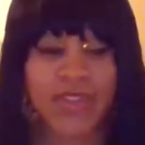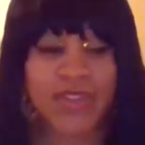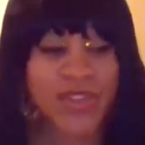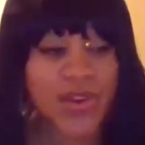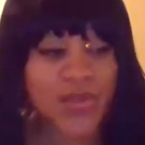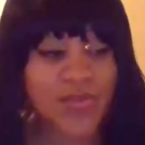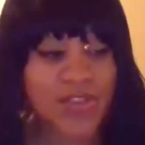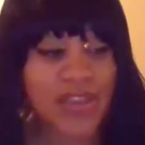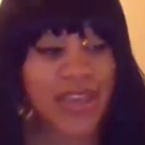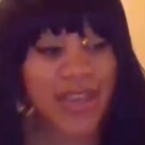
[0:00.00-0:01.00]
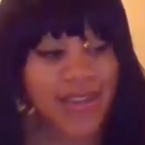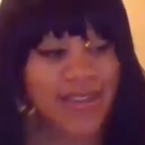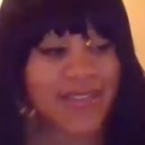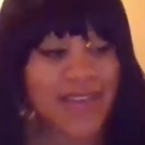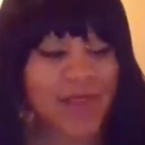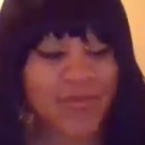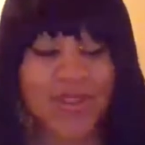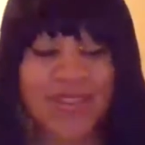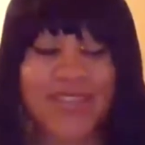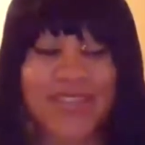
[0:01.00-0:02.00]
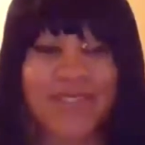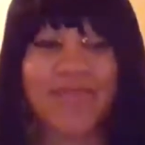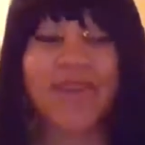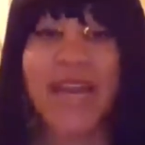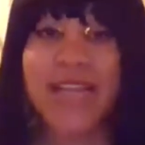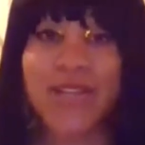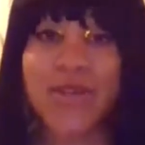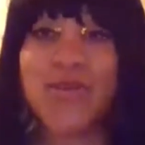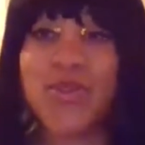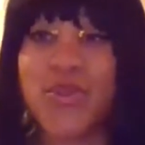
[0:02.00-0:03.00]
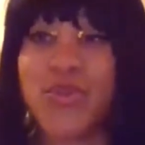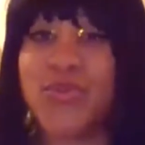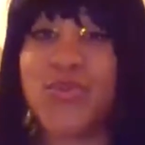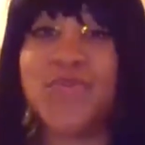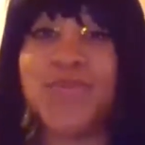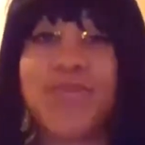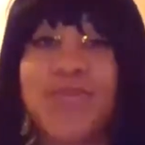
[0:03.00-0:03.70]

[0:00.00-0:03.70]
So for ladies, I want to just invite you to,